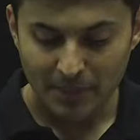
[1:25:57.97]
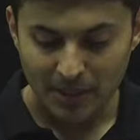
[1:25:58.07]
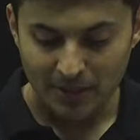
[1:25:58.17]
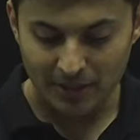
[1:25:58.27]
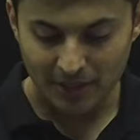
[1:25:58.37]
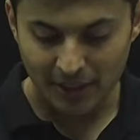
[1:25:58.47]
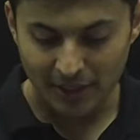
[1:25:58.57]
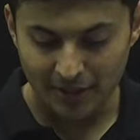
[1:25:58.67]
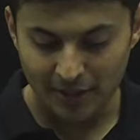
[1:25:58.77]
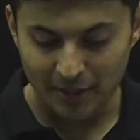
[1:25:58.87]
Sir, 8th
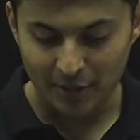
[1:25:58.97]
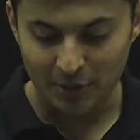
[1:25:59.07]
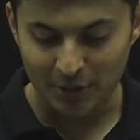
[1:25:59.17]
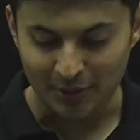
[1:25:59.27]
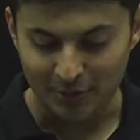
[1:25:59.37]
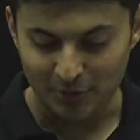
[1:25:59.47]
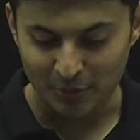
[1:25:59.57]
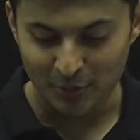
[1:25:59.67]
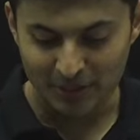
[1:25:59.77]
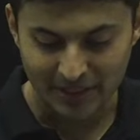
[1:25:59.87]
grade question. Who
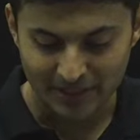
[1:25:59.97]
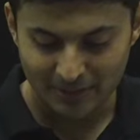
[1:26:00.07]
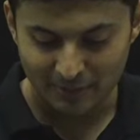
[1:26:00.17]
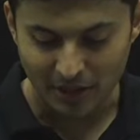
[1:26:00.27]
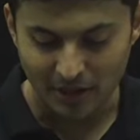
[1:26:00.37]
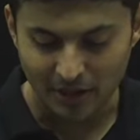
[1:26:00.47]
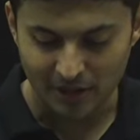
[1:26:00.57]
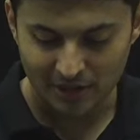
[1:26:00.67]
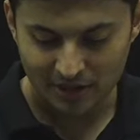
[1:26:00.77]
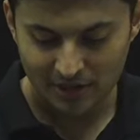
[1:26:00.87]
is it? Pakka.
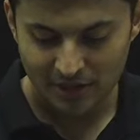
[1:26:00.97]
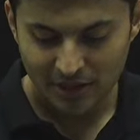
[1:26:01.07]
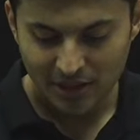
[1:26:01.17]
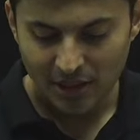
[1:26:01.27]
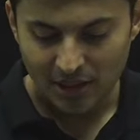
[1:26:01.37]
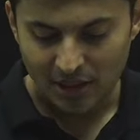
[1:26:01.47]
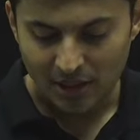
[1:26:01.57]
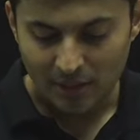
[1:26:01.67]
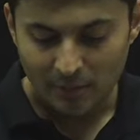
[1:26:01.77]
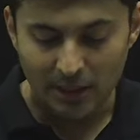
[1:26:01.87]

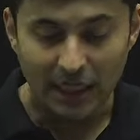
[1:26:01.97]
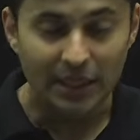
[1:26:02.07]
But that is